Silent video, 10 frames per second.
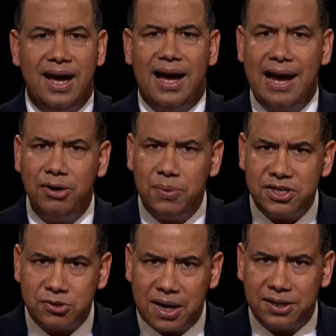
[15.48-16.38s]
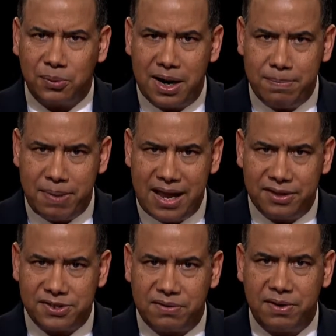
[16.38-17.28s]
How do we strike the right
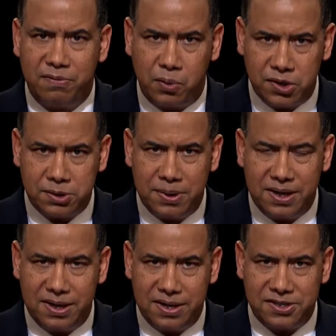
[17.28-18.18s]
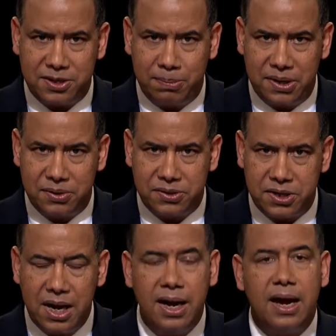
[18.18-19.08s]
balance of enforcement against abuse
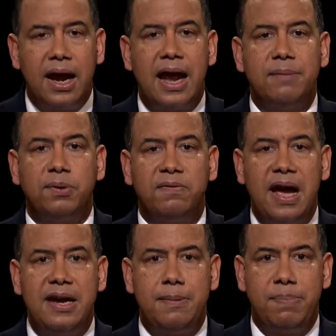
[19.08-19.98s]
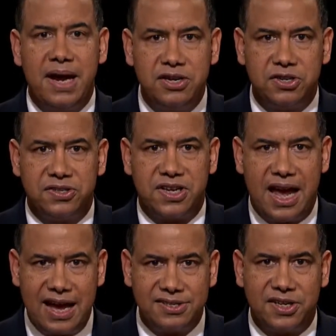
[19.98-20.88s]
and providing patients
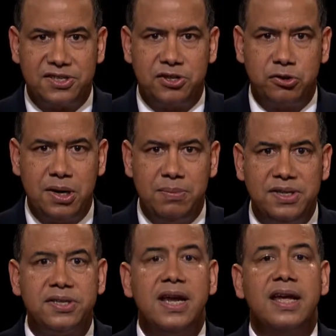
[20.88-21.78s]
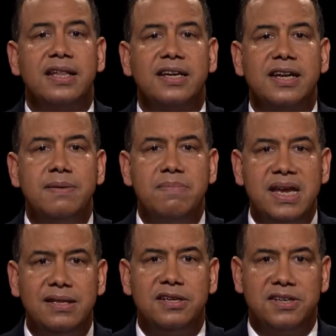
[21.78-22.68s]
access to treatments that can
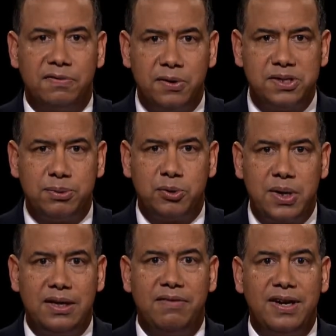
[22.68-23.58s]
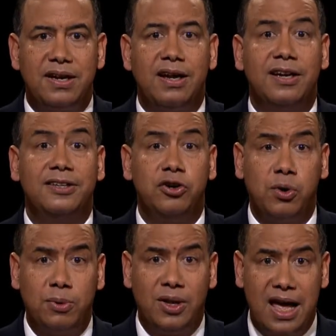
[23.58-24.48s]
mean the difference between living a
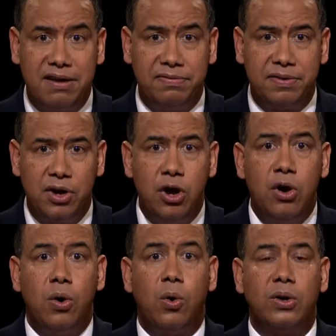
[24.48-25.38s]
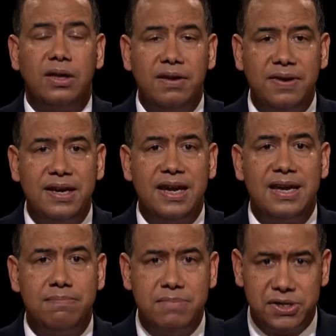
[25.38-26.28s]
normal life or living
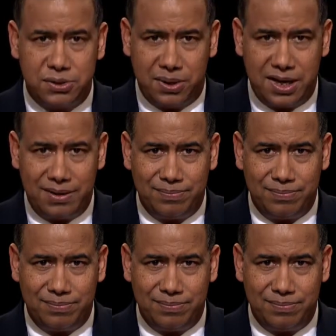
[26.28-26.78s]
in misery?